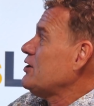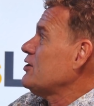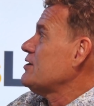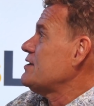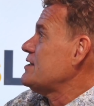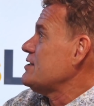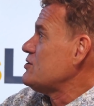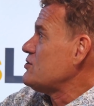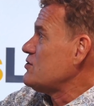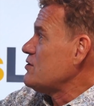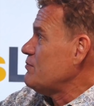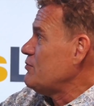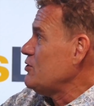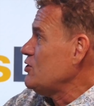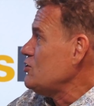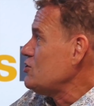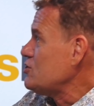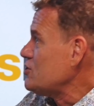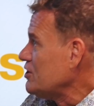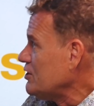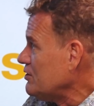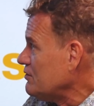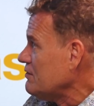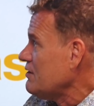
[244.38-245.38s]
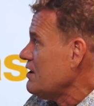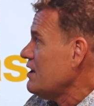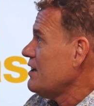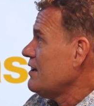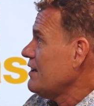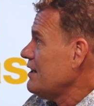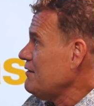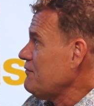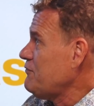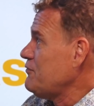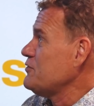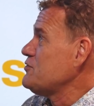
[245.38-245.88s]
distribution
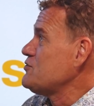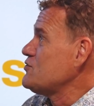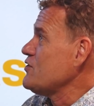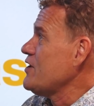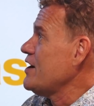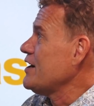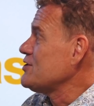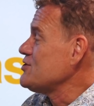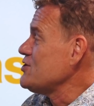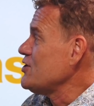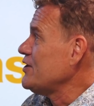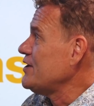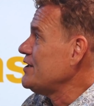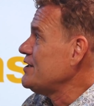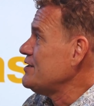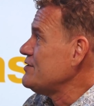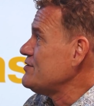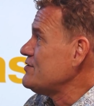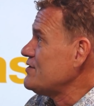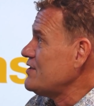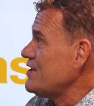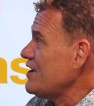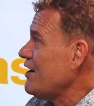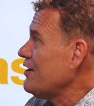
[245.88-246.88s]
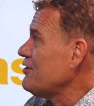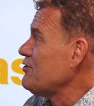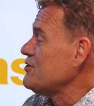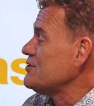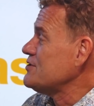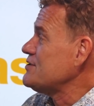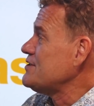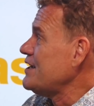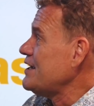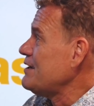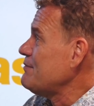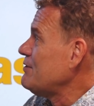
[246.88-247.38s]
infrastructure is the
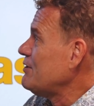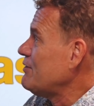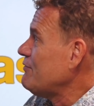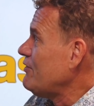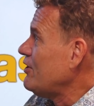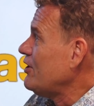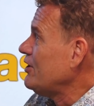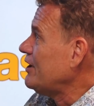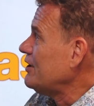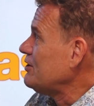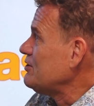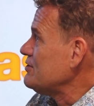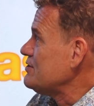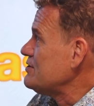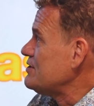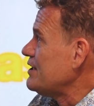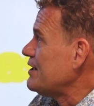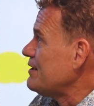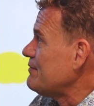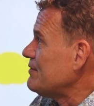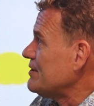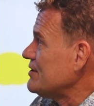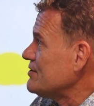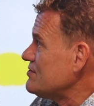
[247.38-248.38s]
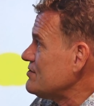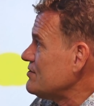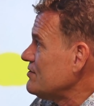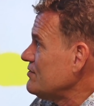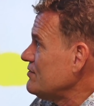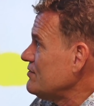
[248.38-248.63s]
understatement of all understatements.